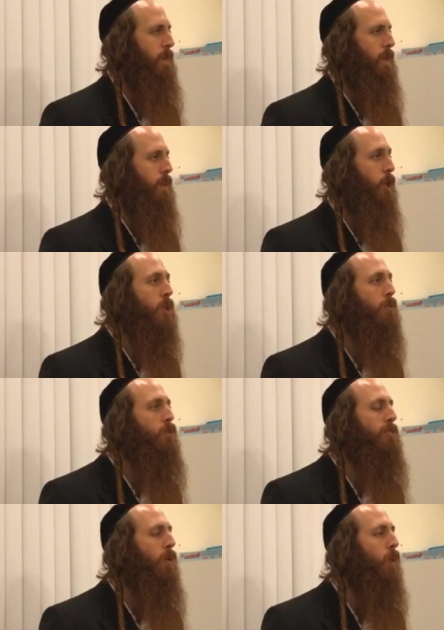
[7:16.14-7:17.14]
Don't
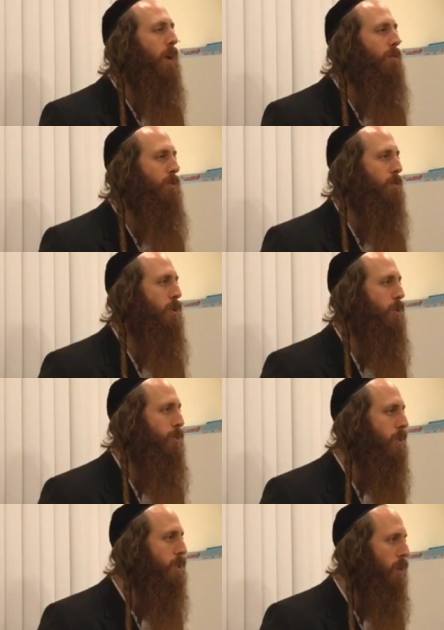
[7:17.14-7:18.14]
move away from your
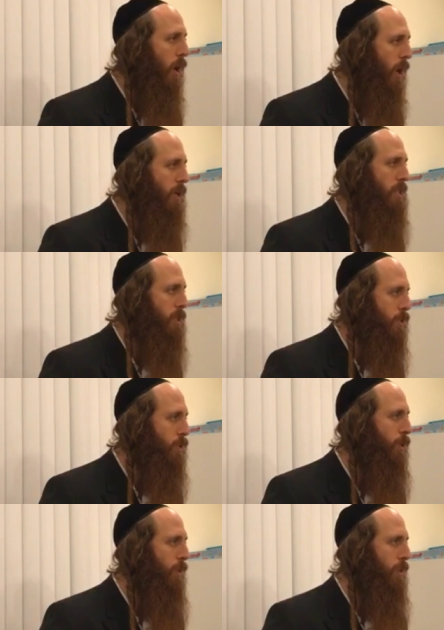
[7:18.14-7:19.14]
real honest
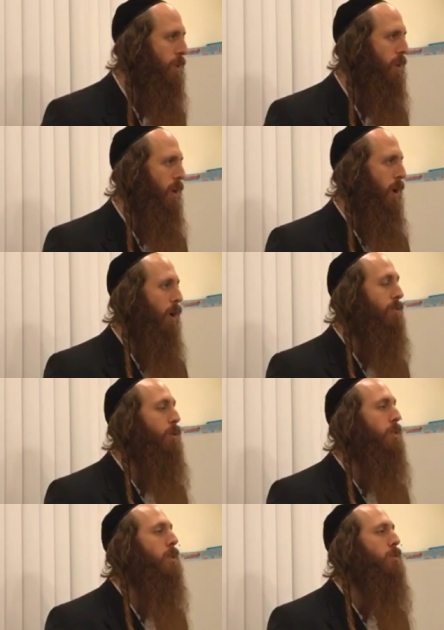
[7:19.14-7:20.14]
truth of
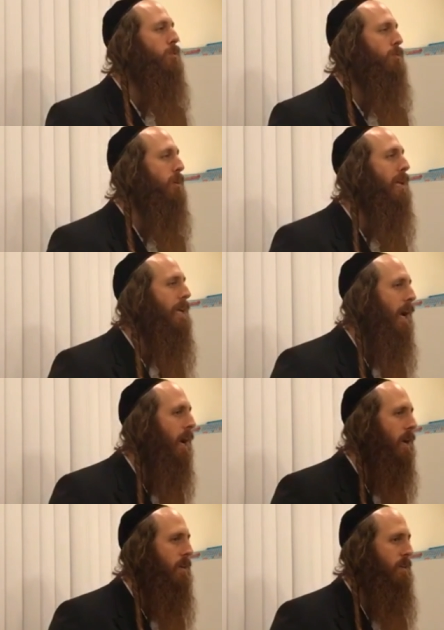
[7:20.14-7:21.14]
who that you really
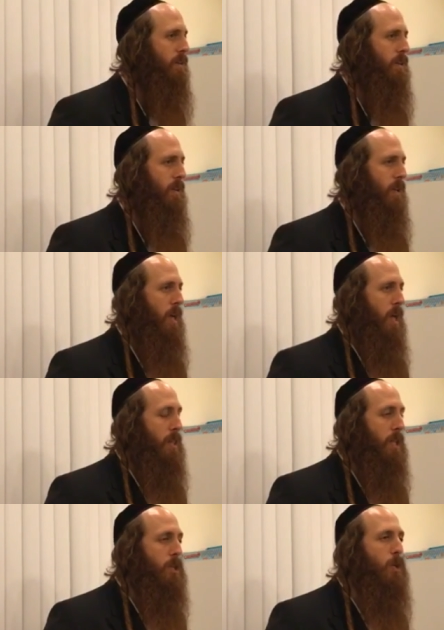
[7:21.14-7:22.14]
are,
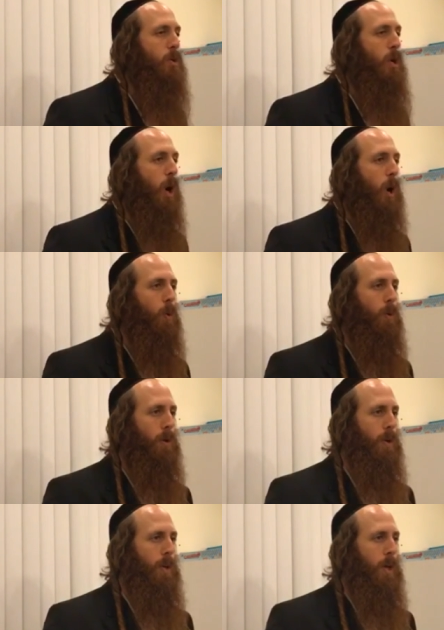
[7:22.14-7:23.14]
that you know
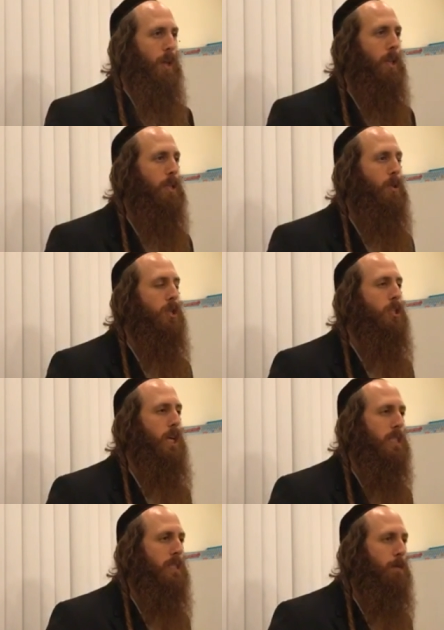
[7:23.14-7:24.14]
that you're
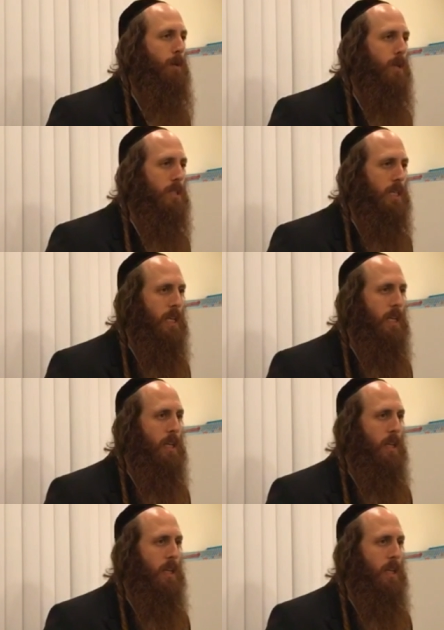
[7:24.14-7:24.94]
just a person